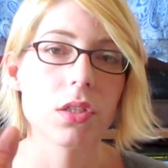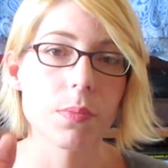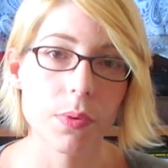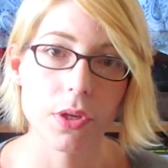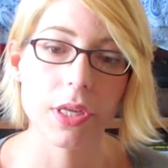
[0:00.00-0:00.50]

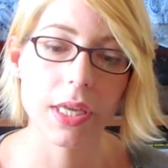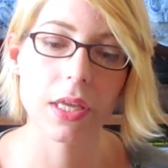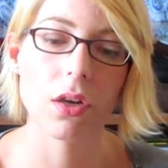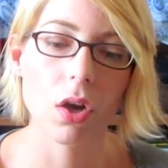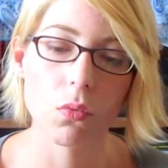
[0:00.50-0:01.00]
to put
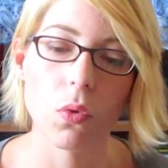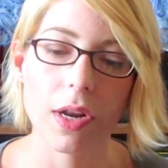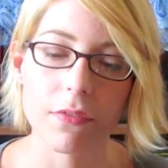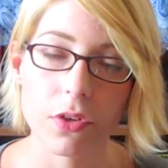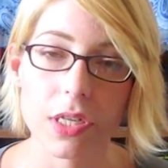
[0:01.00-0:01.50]
in on
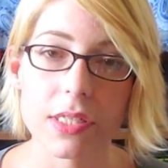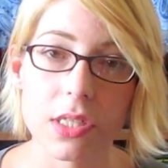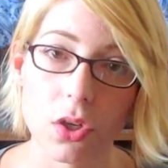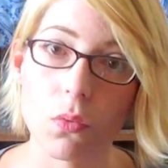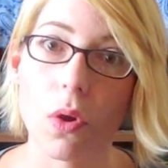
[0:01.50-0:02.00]
whatever it is
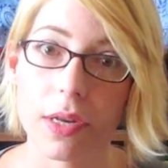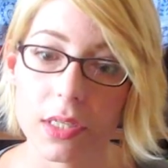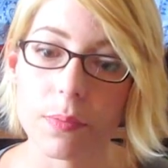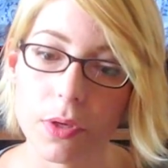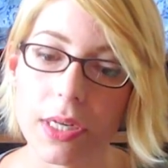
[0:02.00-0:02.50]
that you're
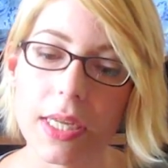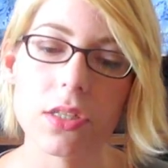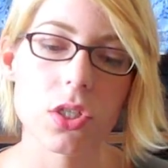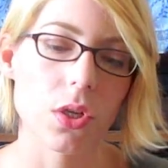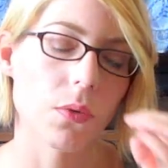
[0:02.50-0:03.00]
wanting to put it
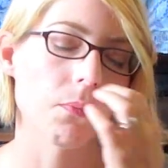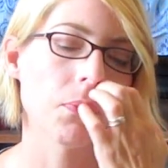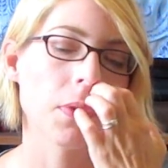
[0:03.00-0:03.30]
into.